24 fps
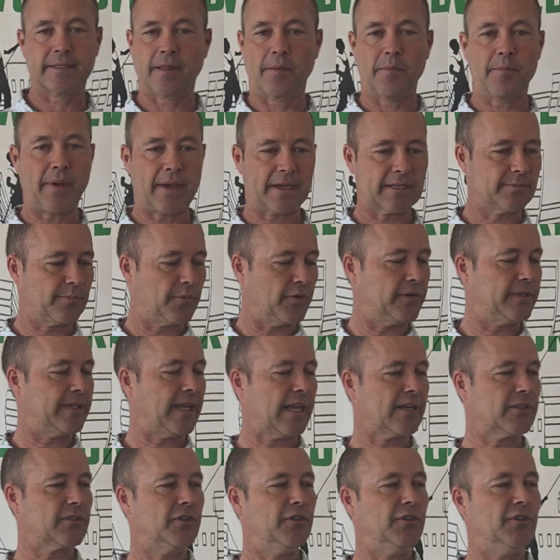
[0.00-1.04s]
the best
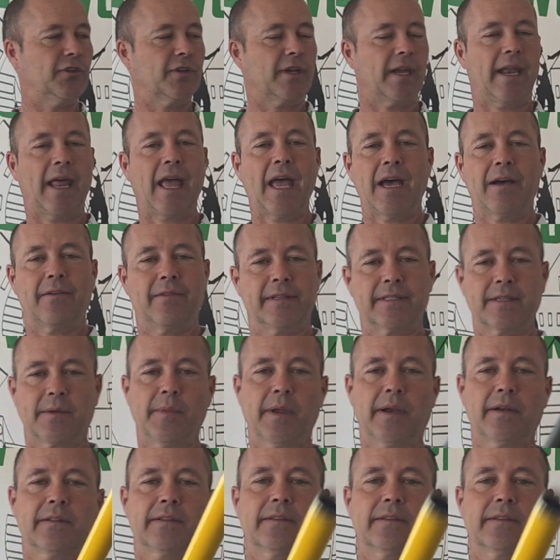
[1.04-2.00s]
protection you can have. It's a metal